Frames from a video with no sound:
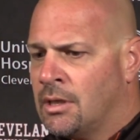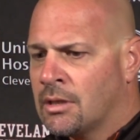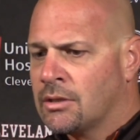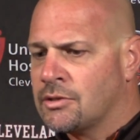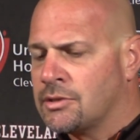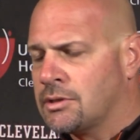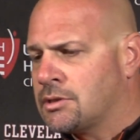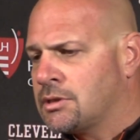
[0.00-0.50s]

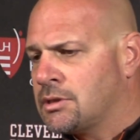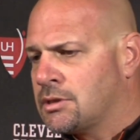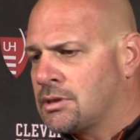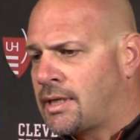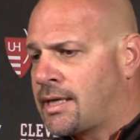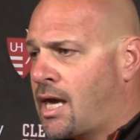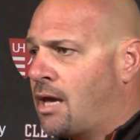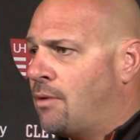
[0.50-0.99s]
Because it's,
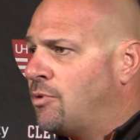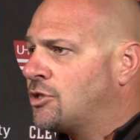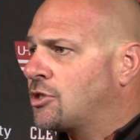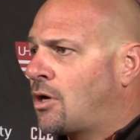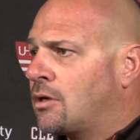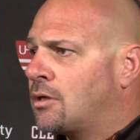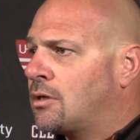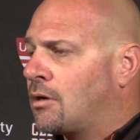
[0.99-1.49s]
it's like, hey, we
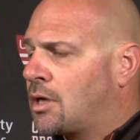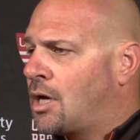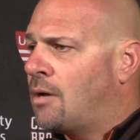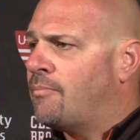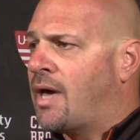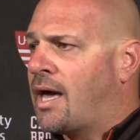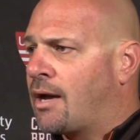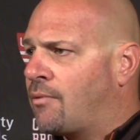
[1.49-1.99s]
started our
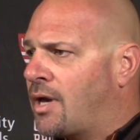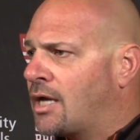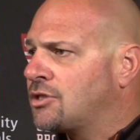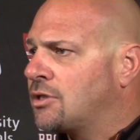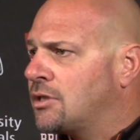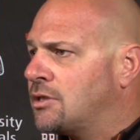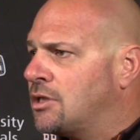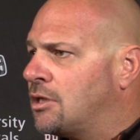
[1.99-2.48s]
comeback. We
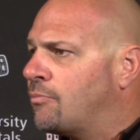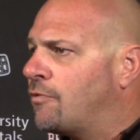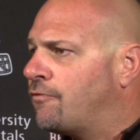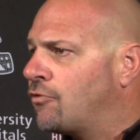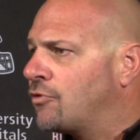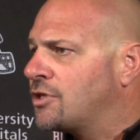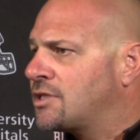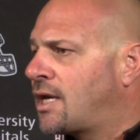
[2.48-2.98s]
actually did it
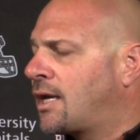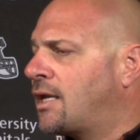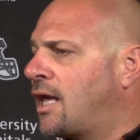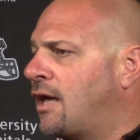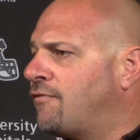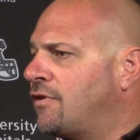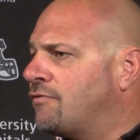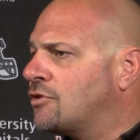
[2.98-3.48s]
before the second
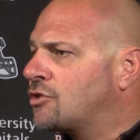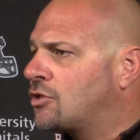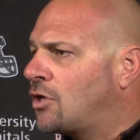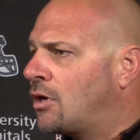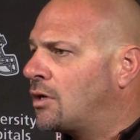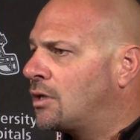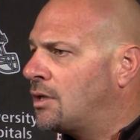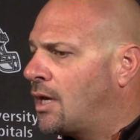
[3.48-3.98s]
half even
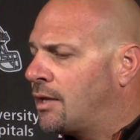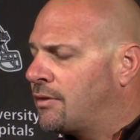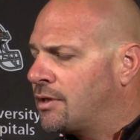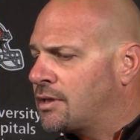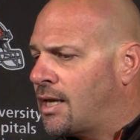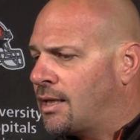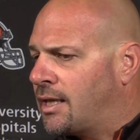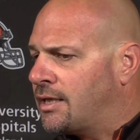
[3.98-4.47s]
started. I
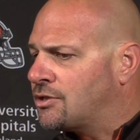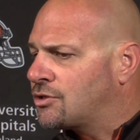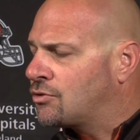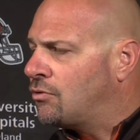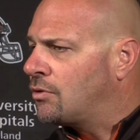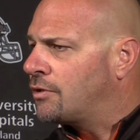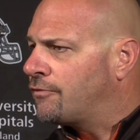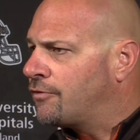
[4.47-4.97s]
think that late
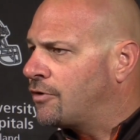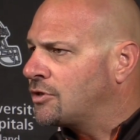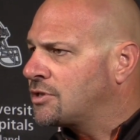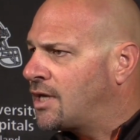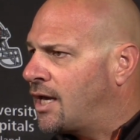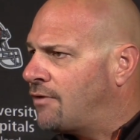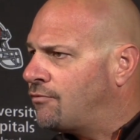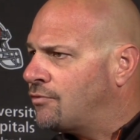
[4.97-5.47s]
score in the
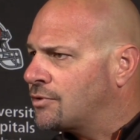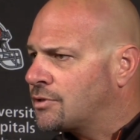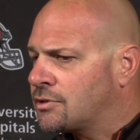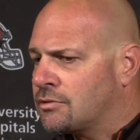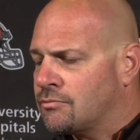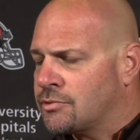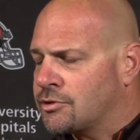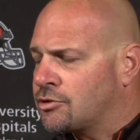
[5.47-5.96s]
first half
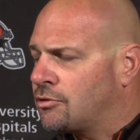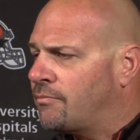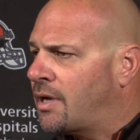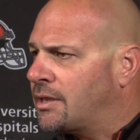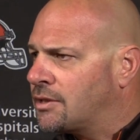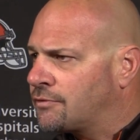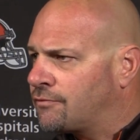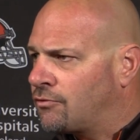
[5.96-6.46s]
was, was
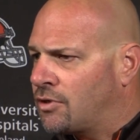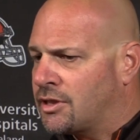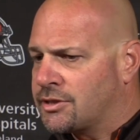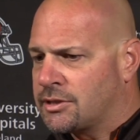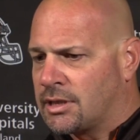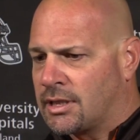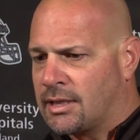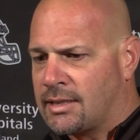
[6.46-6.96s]
tremendous for
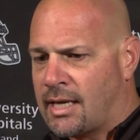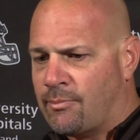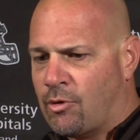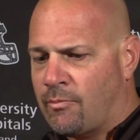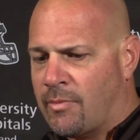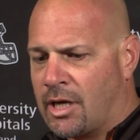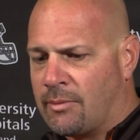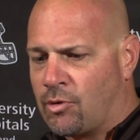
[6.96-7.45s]
us to get that
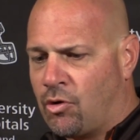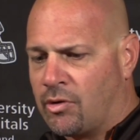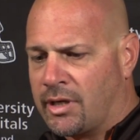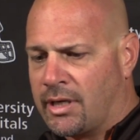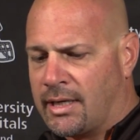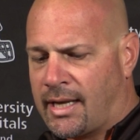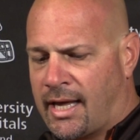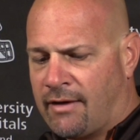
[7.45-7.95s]
momentum
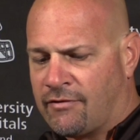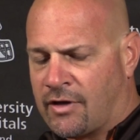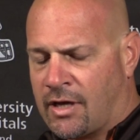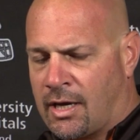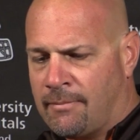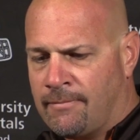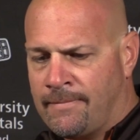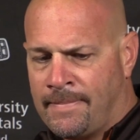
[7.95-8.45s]
going in at
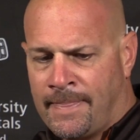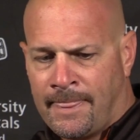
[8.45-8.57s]
halftime.